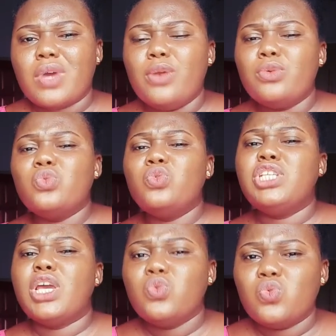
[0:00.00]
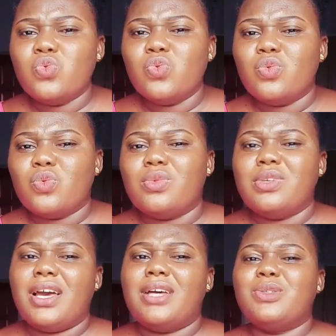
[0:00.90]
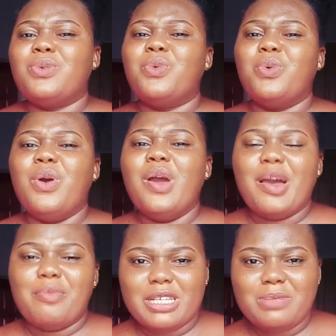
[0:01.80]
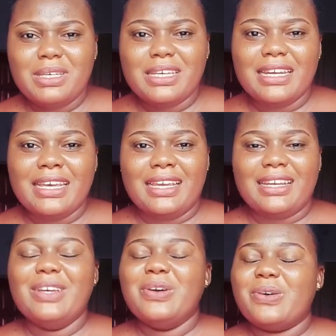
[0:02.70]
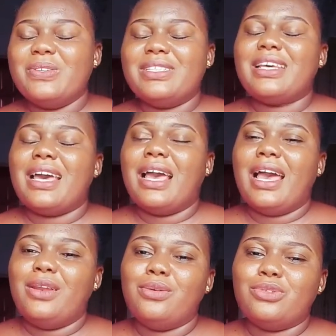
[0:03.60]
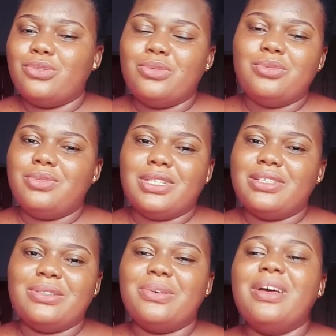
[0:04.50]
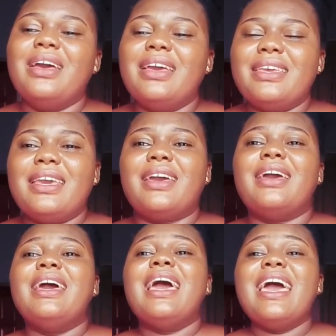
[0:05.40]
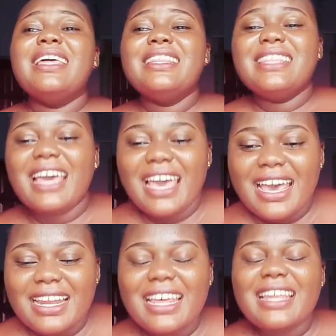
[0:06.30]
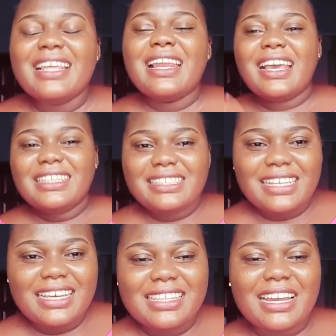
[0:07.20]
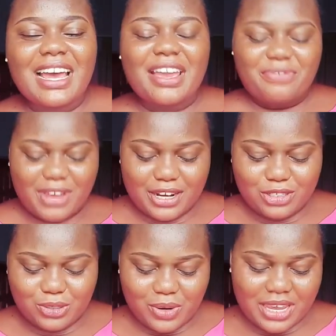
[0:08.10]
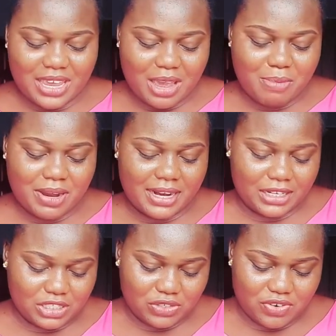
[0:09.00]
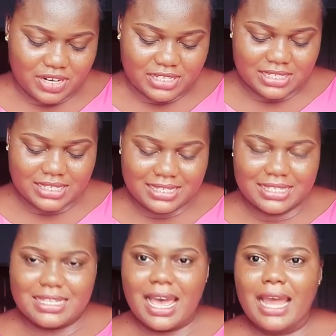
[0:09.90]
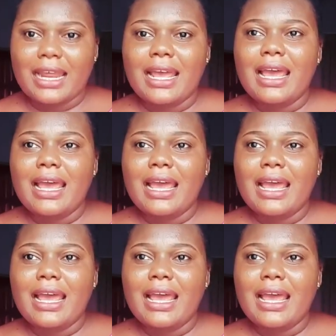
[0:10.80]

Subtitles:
I look too gentle. Yeah, so I must be Ghanaian because I look too gentle. Yeah. And then the next thing that I find shocking about Nigerians is that